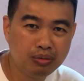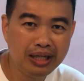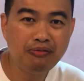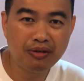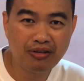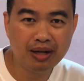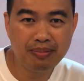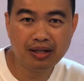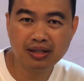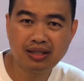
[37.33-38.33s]
live with her
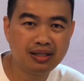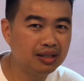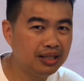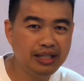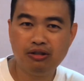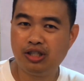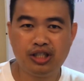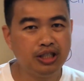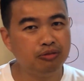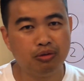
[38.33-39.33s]
because he or
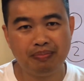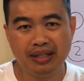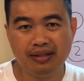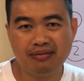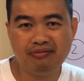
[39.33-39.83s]
she will be